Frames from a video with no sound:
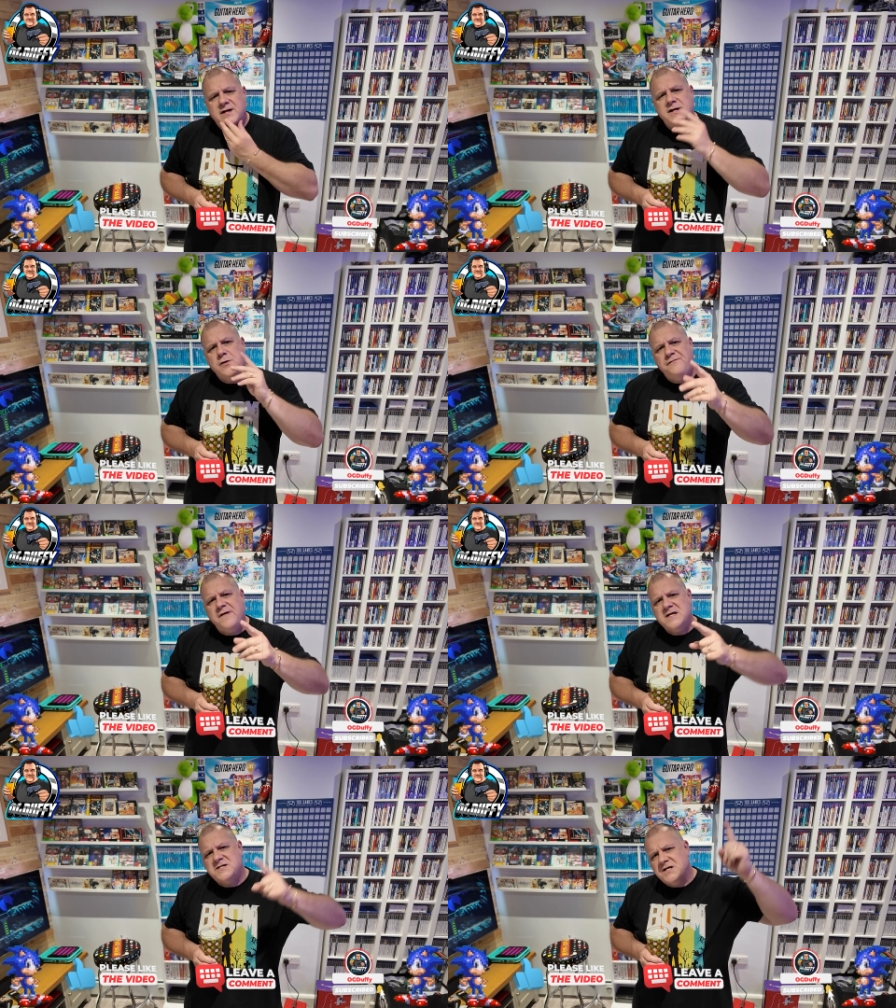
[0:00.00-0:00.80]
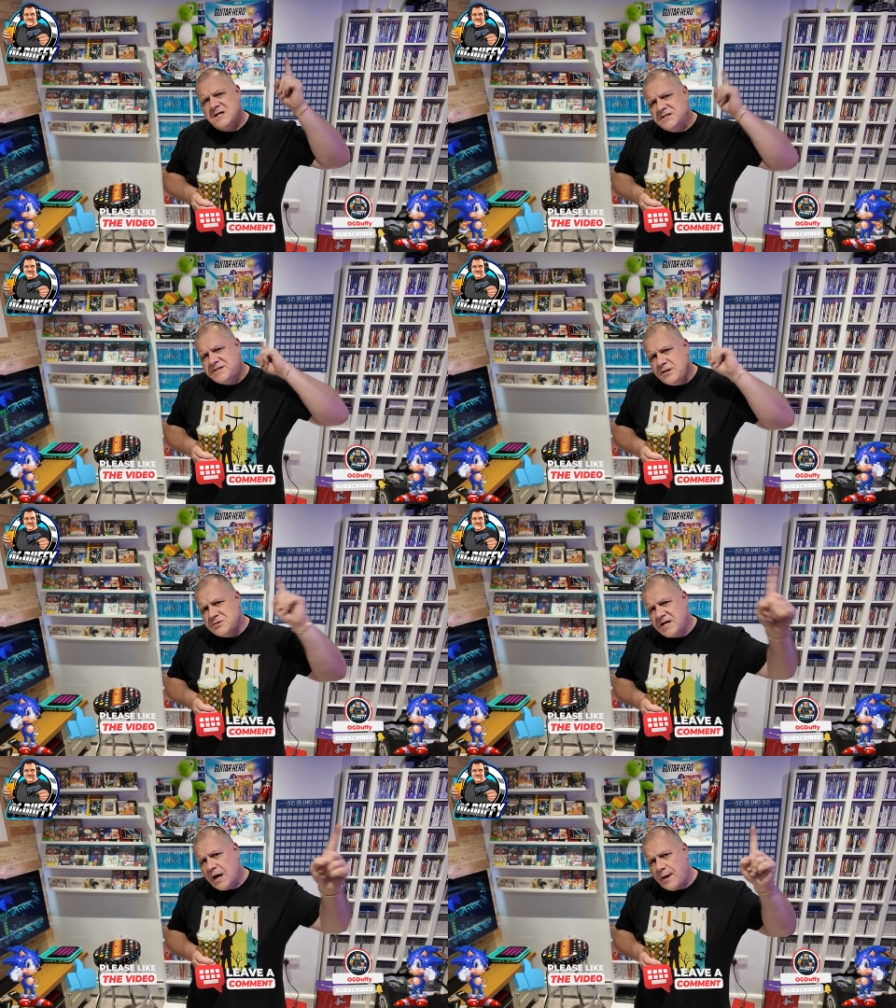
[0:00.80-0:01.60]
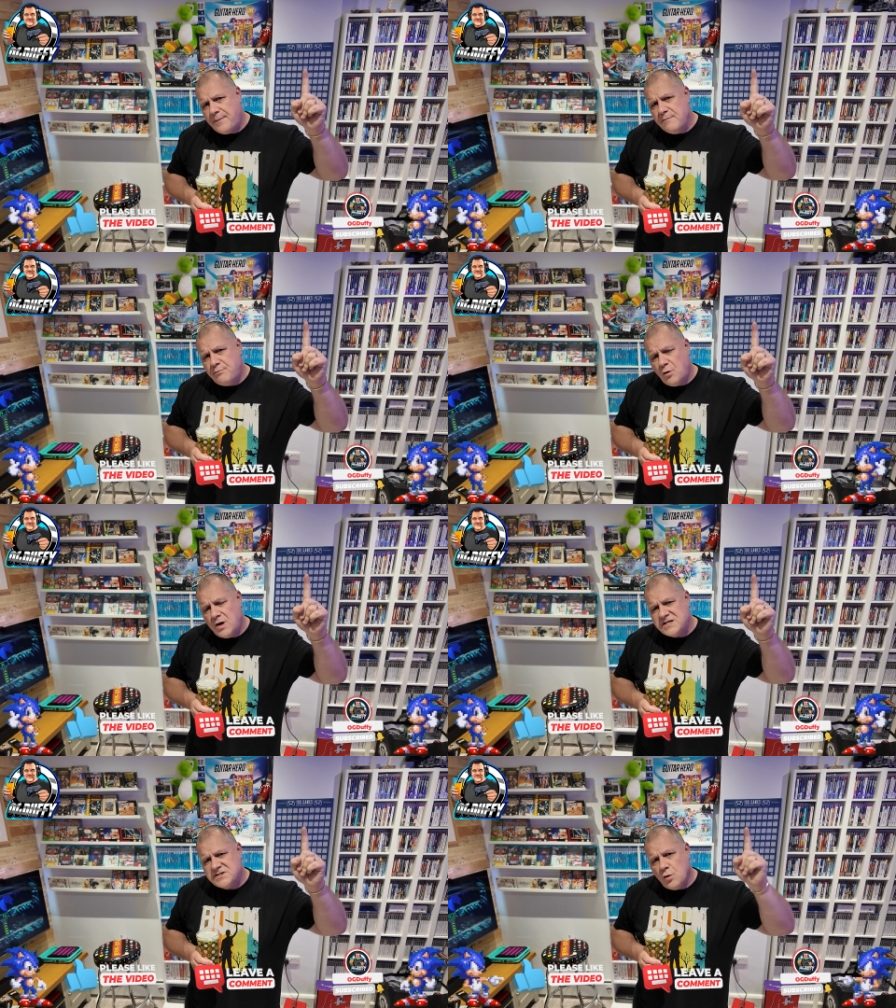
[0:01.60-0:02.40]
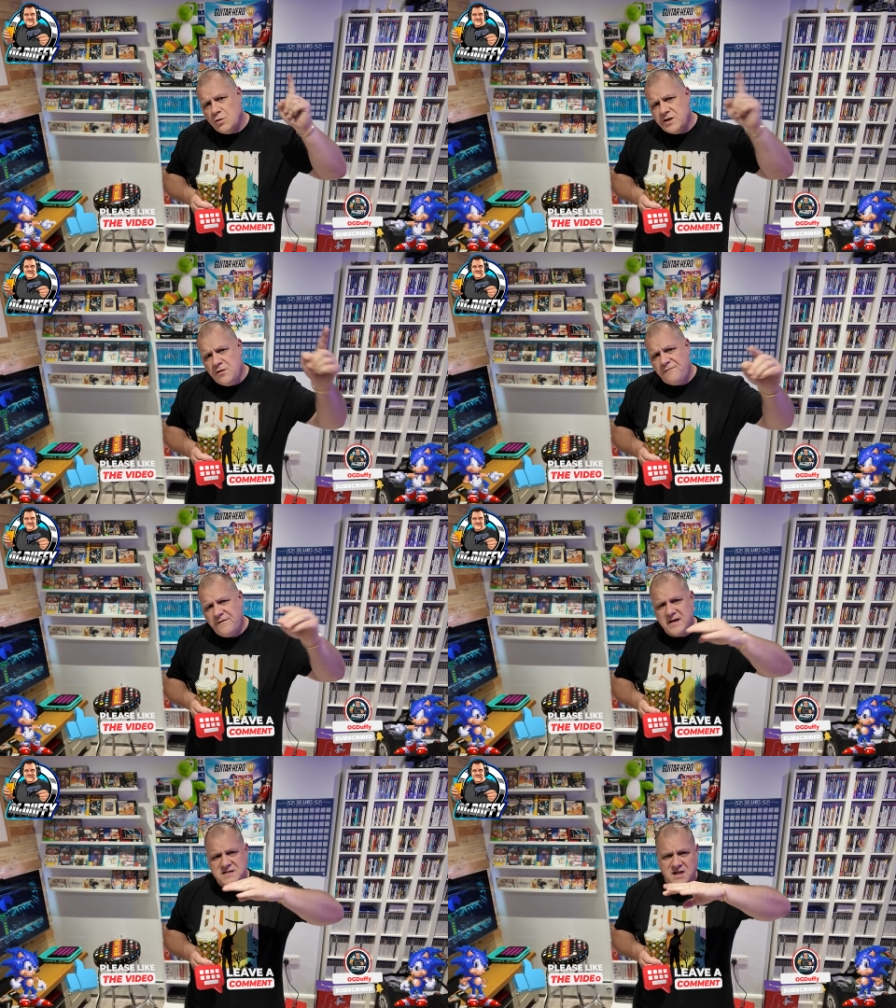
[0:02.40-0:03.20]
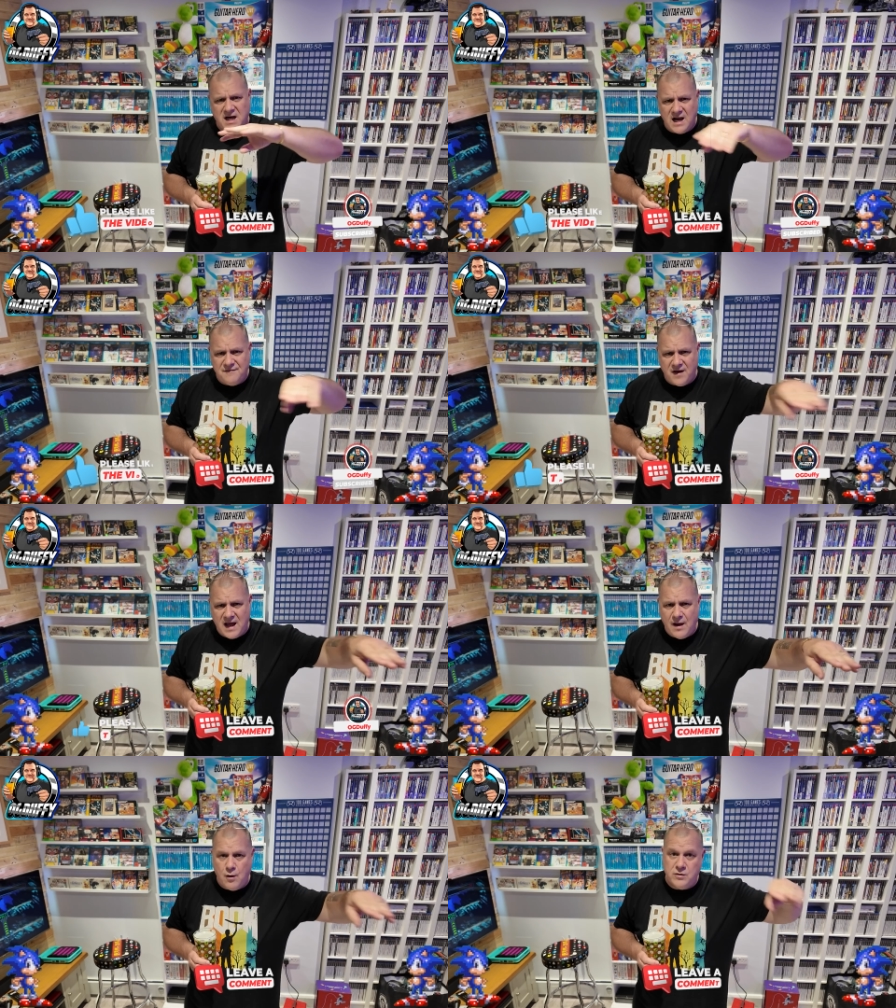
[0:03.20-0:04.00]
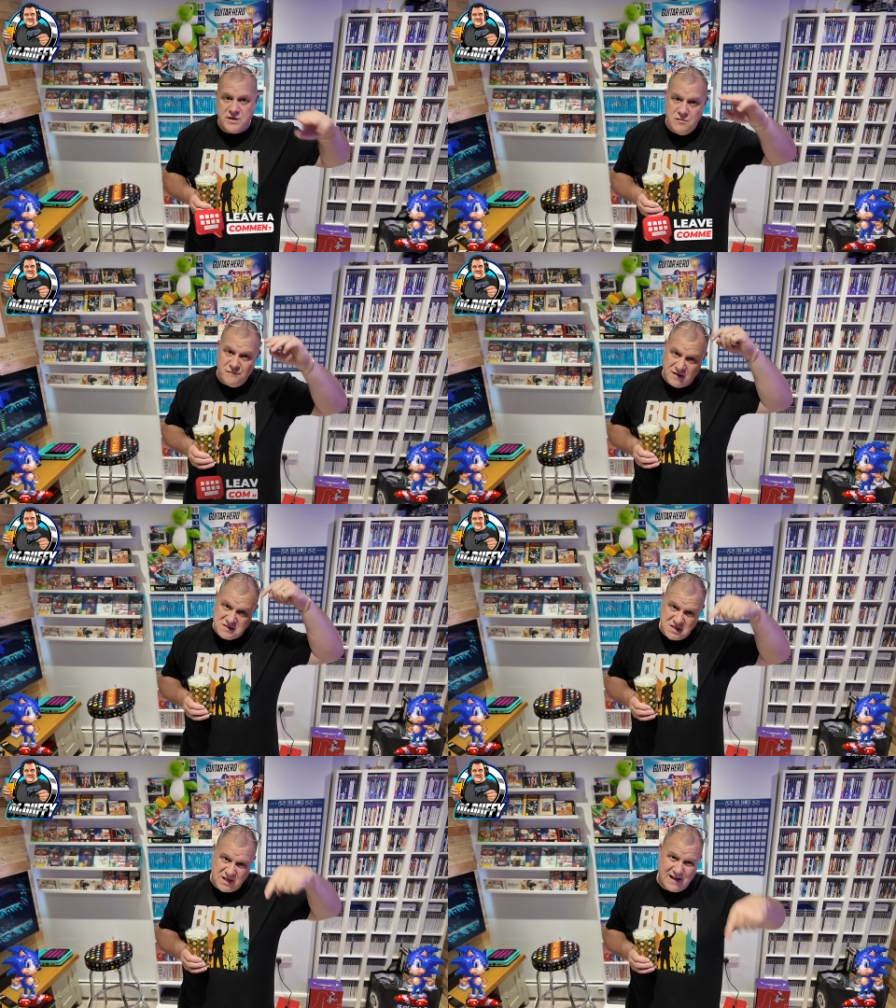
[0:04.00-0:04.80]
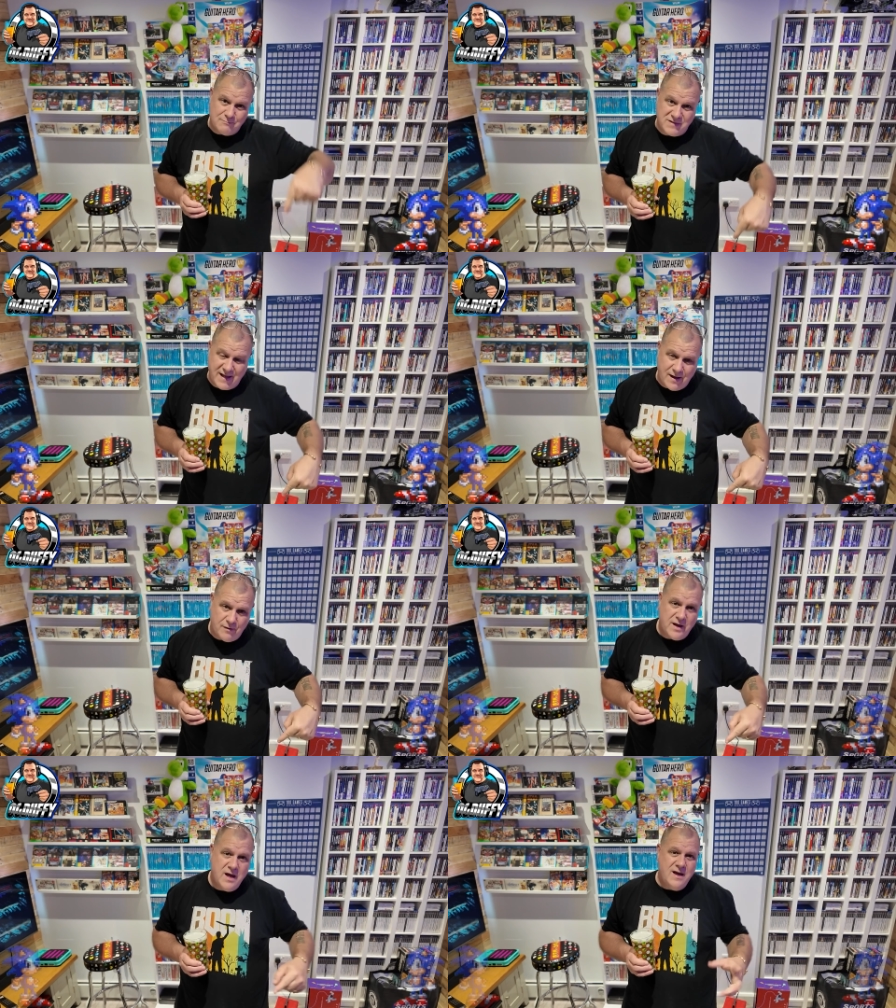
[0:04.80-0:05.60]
Do you think it's going to continue to go up in price, or do you think it's going to level out, or do you think it's going to come down?